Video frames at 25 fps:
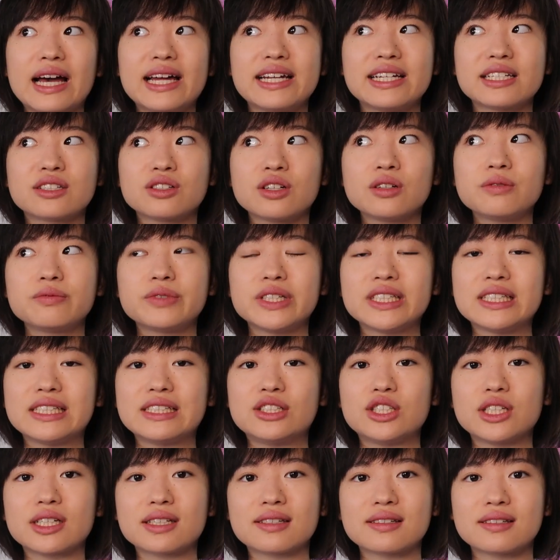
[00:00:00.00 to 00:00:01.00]
And it's not really
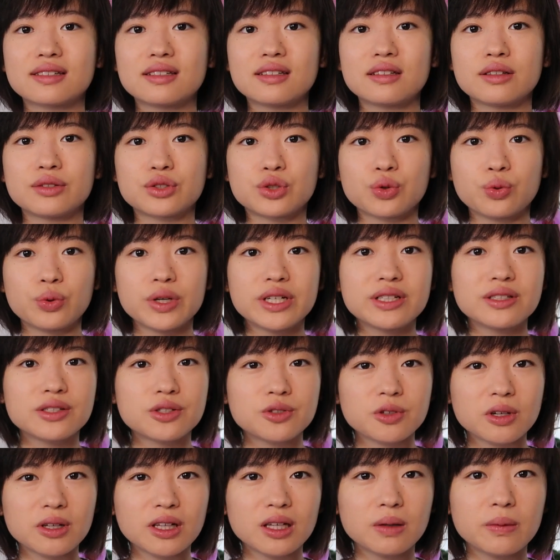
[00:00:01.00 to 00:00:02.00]
just the twins
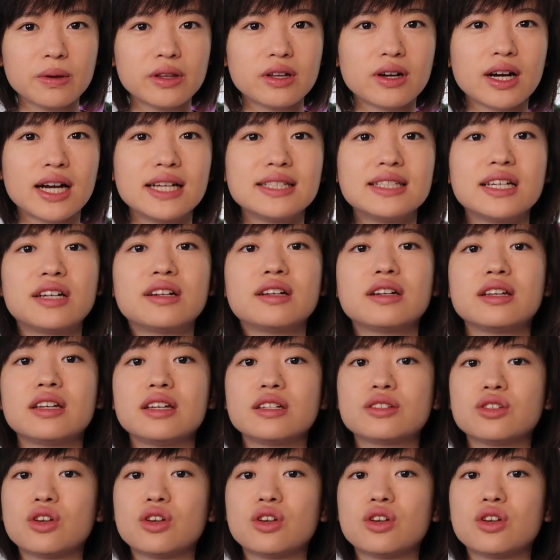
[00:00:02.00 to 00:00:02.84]
struggling with their identity,